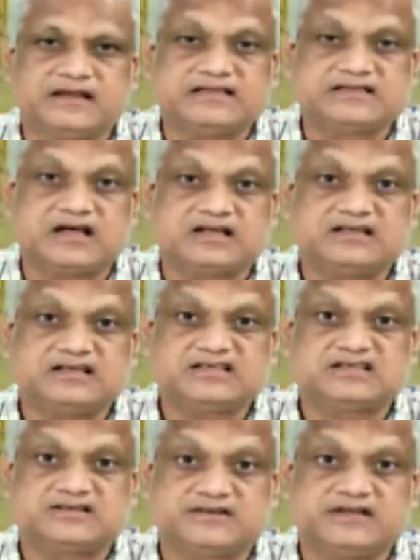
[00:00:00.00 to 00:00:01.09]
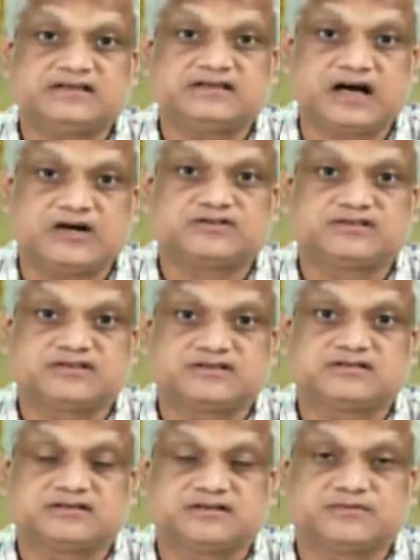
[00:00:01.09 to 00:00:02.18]
as early as
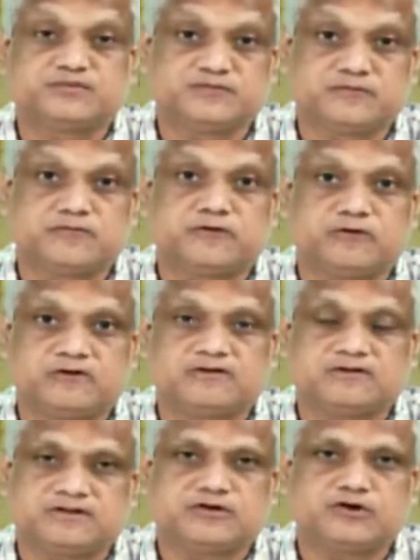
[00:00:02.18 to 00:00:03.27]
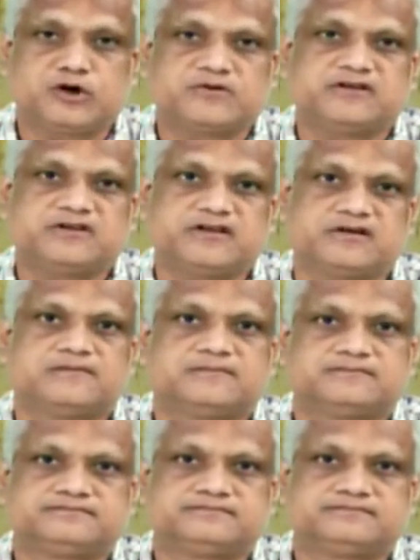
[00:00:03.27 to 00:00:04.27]
3000 before the Common Era.